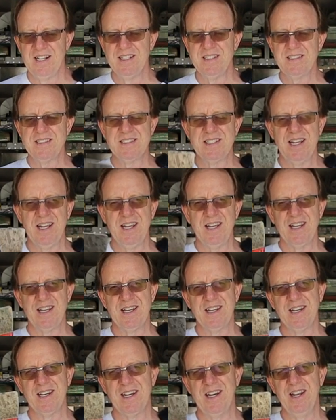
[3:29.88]
Let's
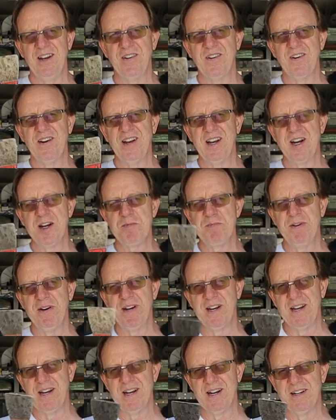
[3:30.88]
take an ordinary
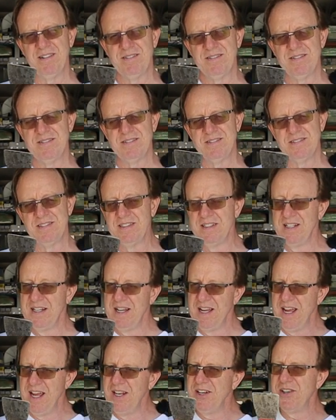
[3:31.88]
putty knife
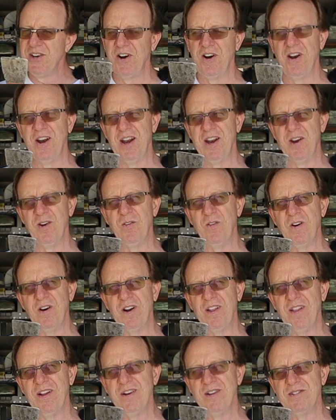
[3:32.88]
and turn it into one
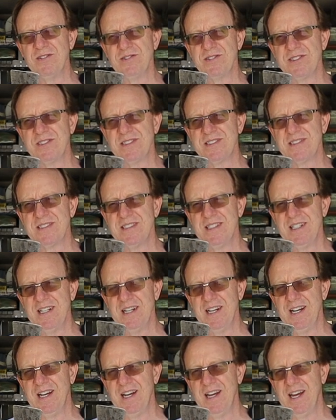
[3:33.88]
of those.
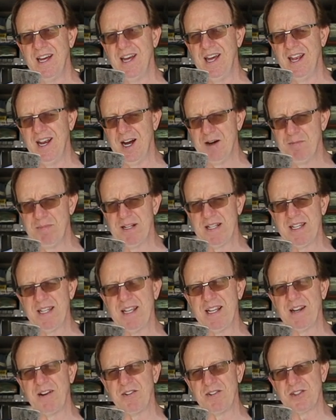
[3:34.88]
And I'll bet
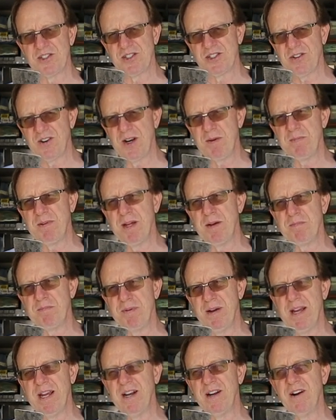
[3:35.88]
that'll scrape that
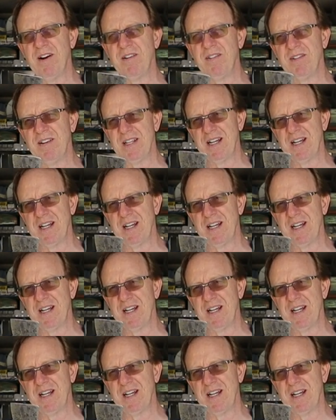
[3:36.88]
paint off